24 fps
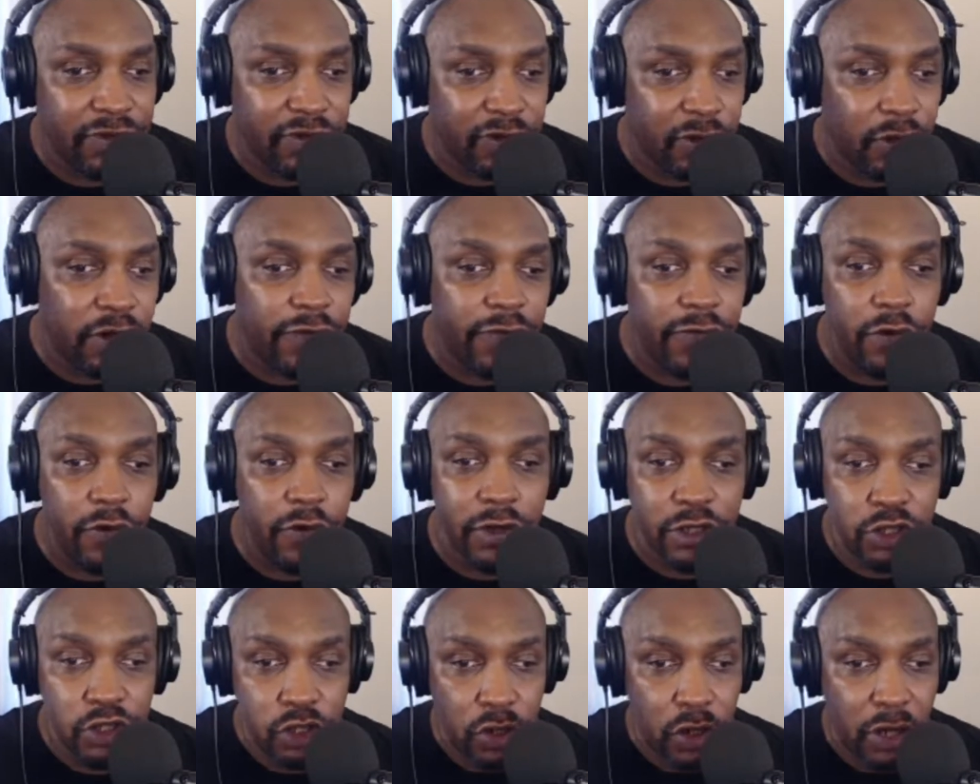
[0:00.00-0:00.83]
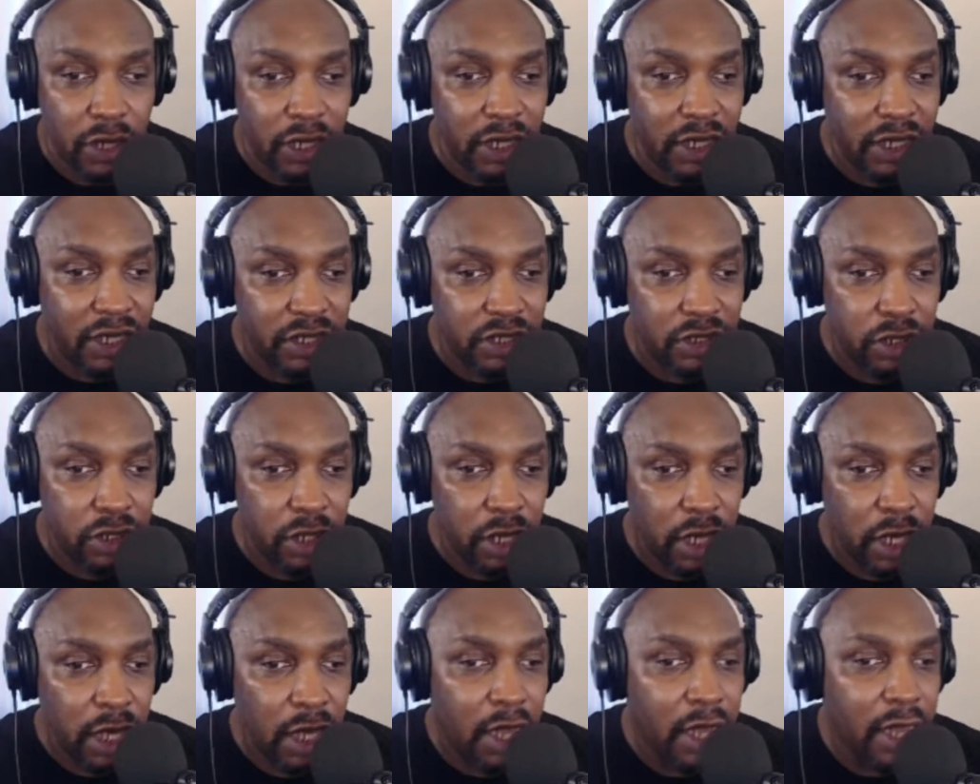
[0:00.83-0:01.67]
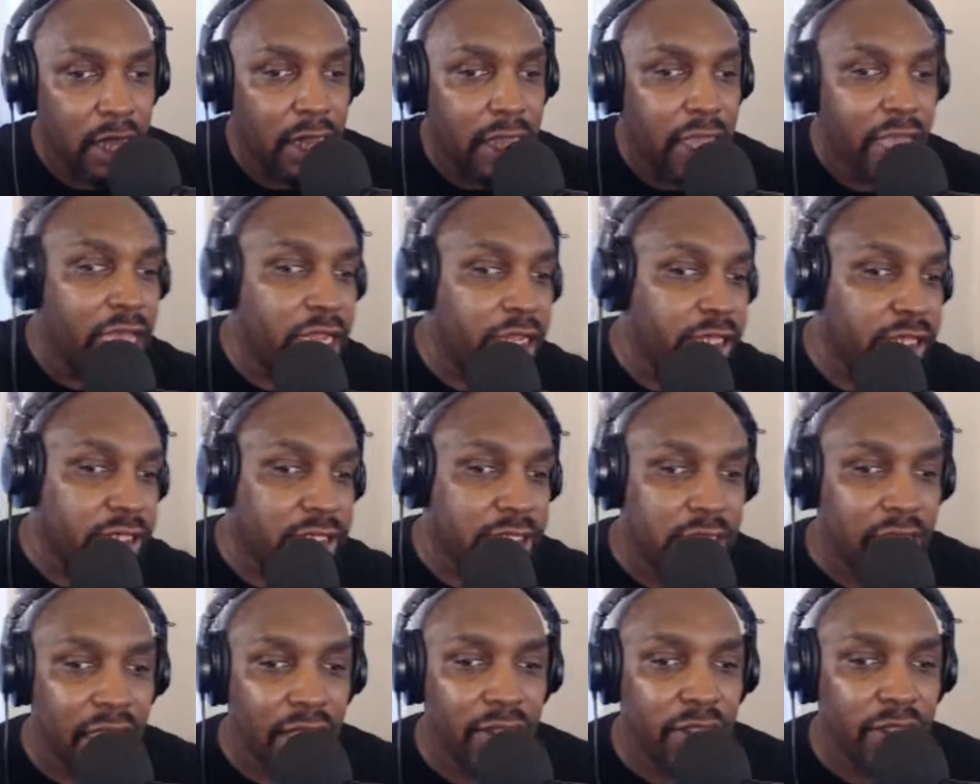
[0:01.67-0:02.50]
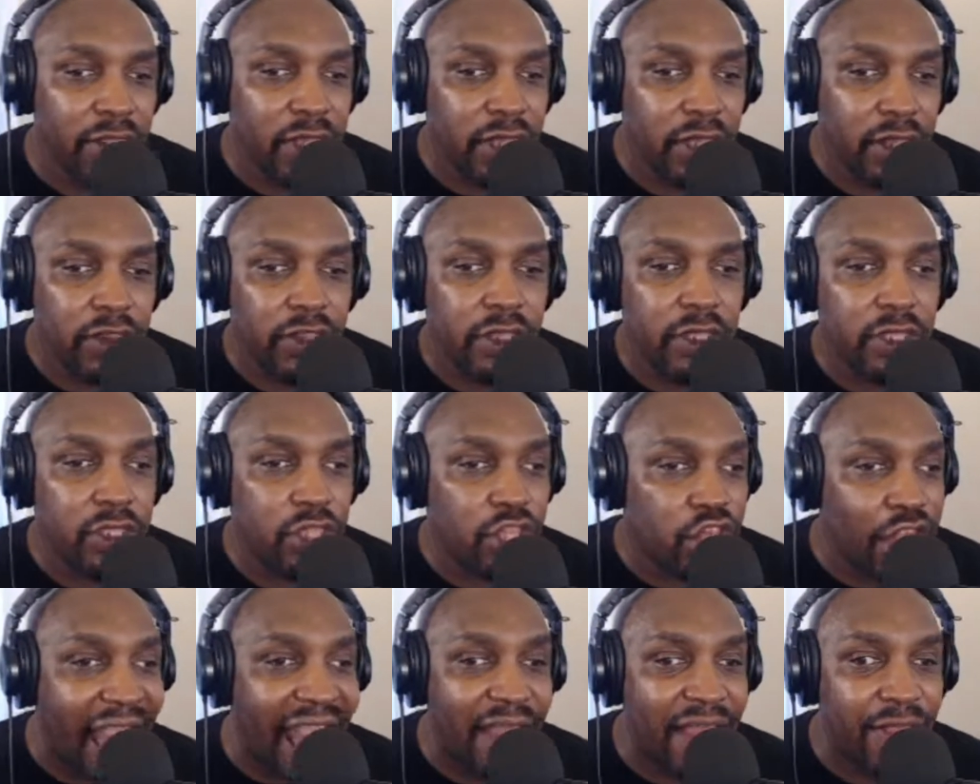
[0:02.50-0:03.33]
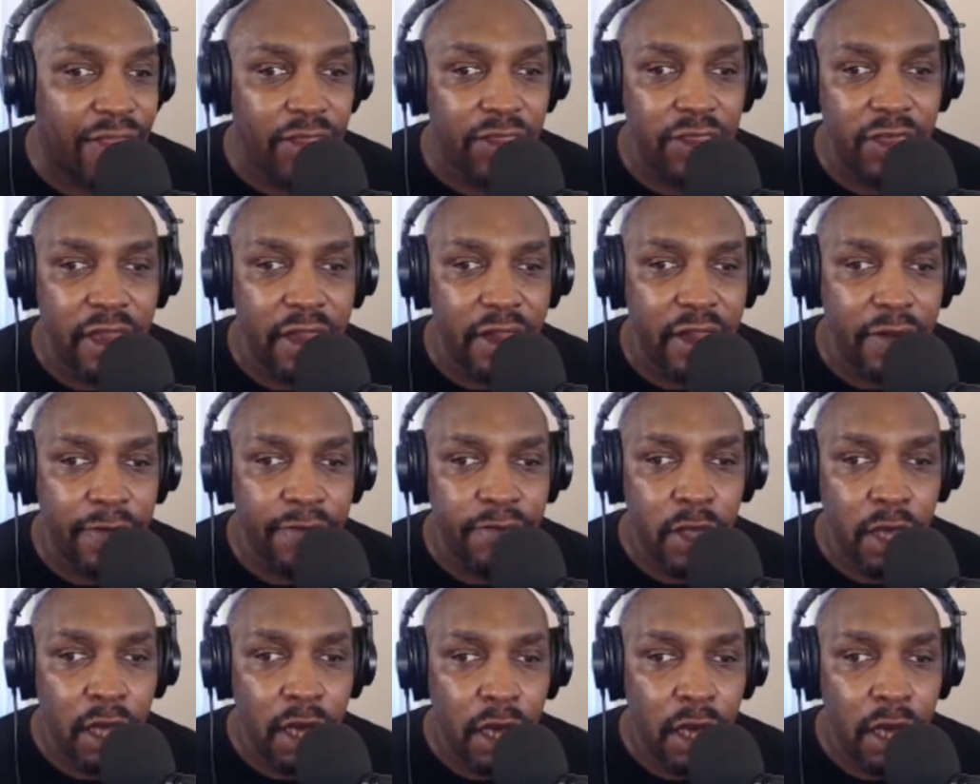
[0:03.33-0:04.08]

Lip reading: So if you are joining us, head us in the chat there